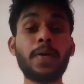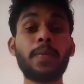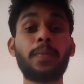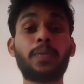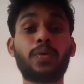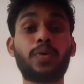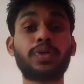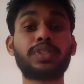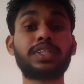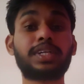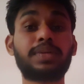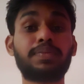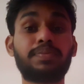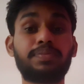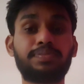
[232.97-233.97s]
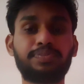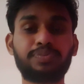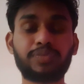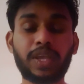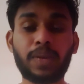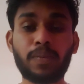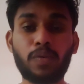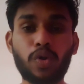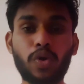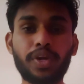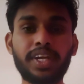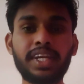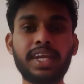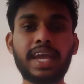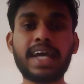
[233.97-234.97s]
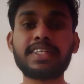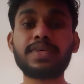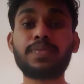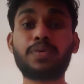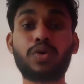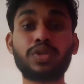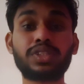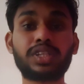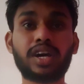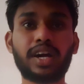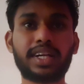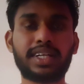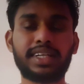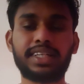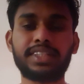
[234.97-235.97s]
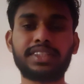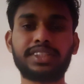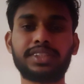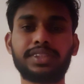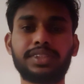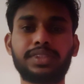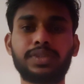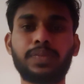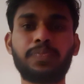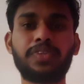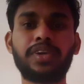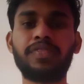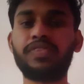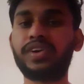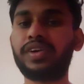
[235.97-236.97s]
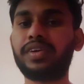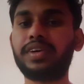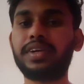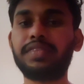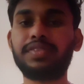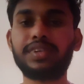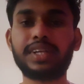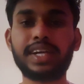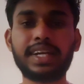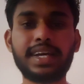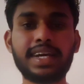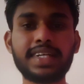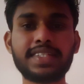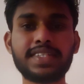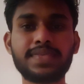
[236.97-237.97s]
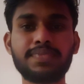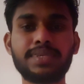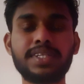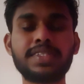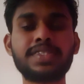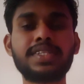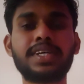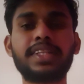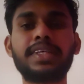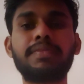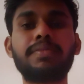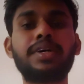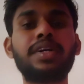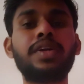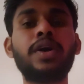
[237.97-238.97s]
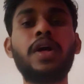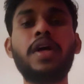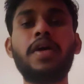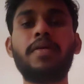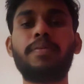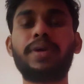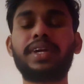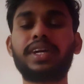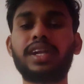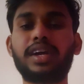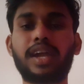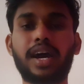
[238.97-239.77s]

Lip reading: project employee as a project organization. So if your data access means nothing but particular